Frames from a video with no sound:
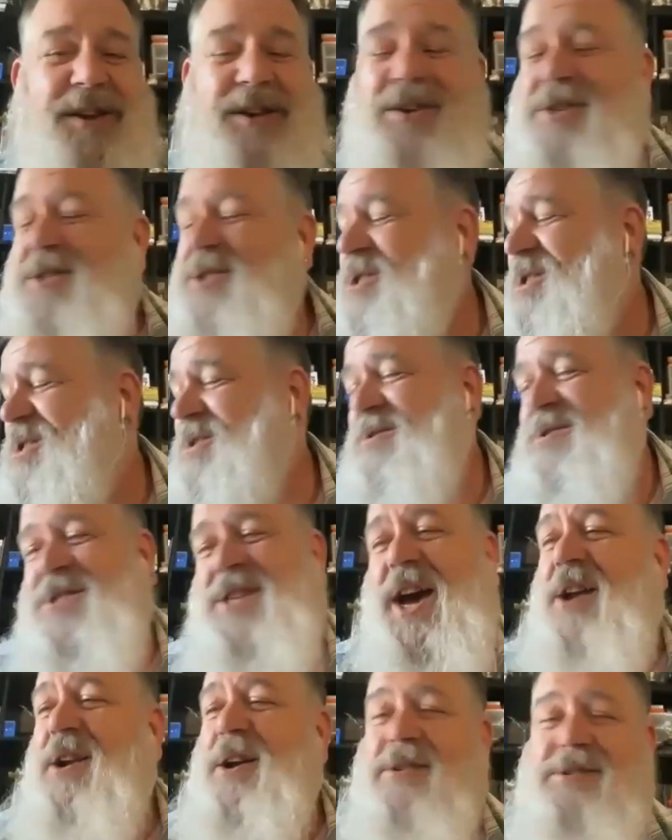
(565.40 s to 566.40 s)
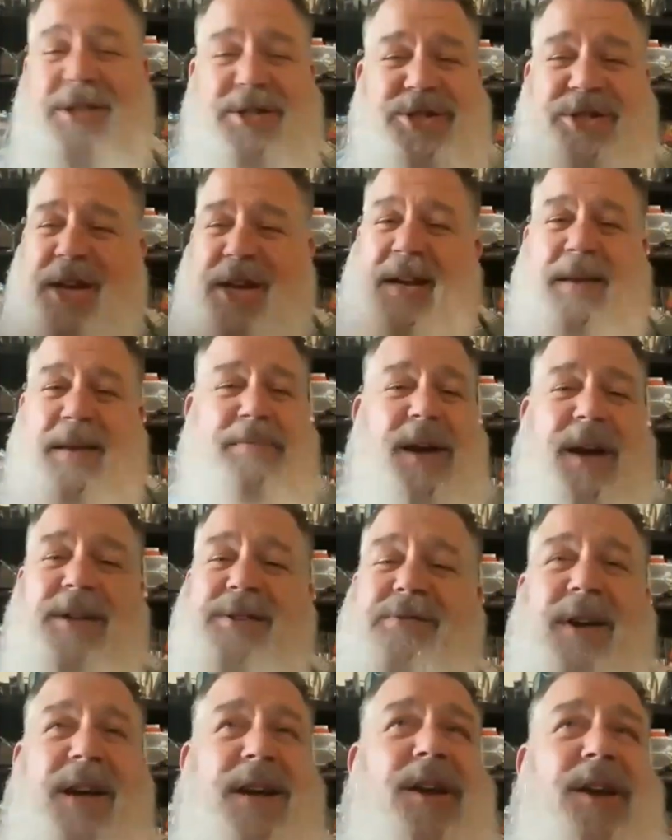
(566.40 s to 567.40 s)
They shout out to Shady
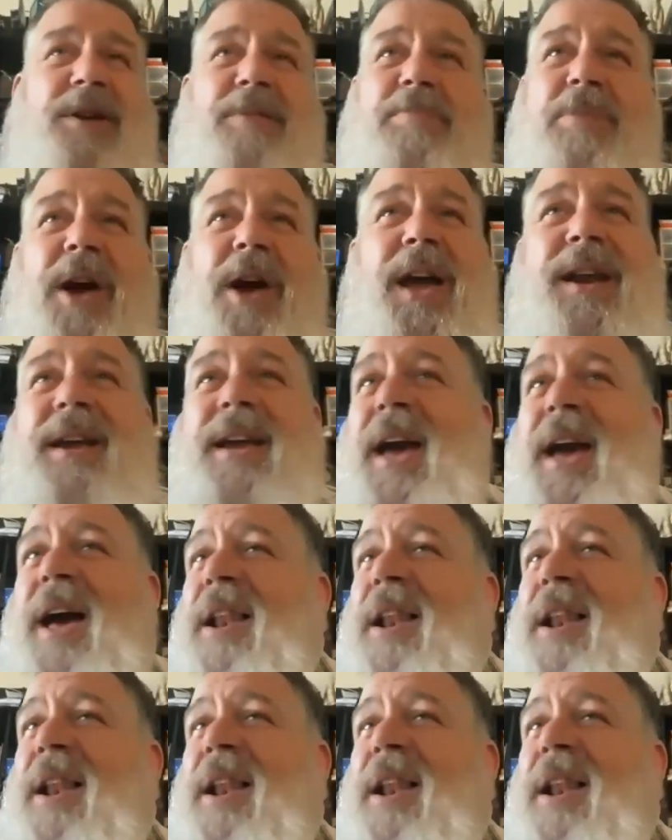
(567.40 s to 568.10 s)
Pines Radio, Brian and